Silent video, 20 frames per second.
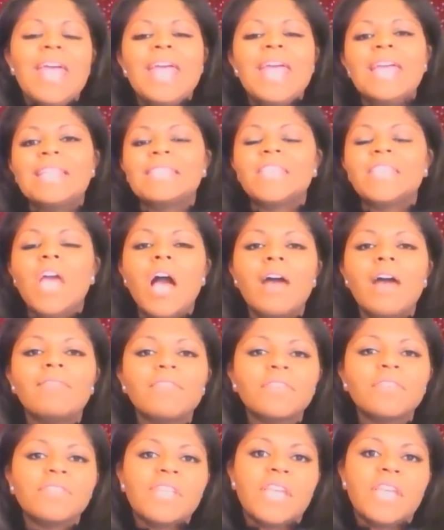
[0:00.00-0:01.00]
It's
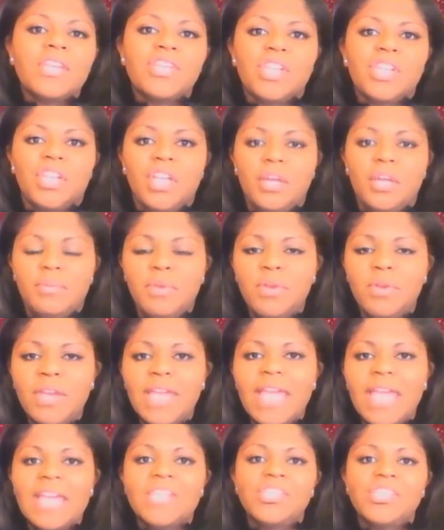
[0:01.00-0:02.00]
conversation,
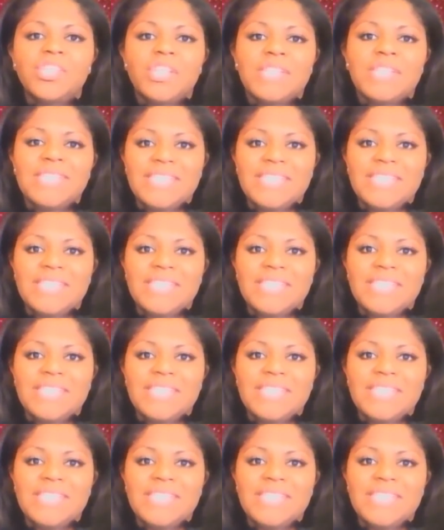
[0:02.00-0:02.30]
communication,